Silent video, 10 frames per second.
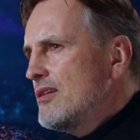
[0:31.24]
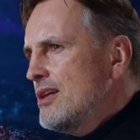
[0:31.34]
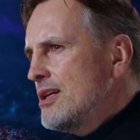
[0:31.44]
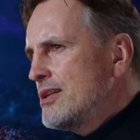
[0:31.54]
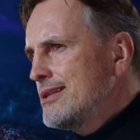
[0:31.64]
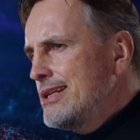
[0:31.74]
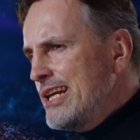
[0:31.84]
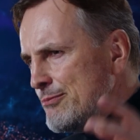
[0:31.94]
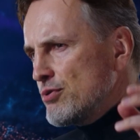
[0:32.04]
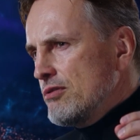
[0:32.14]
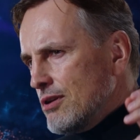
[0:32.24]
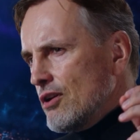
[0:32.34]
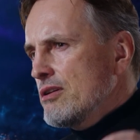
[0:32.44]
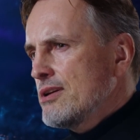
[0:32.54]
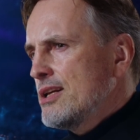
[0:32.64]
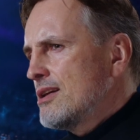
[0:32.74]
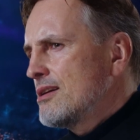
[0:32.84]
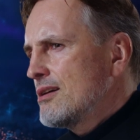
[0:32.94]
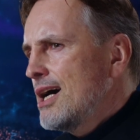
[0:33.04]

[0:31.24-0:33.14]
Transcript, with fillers: the deep learning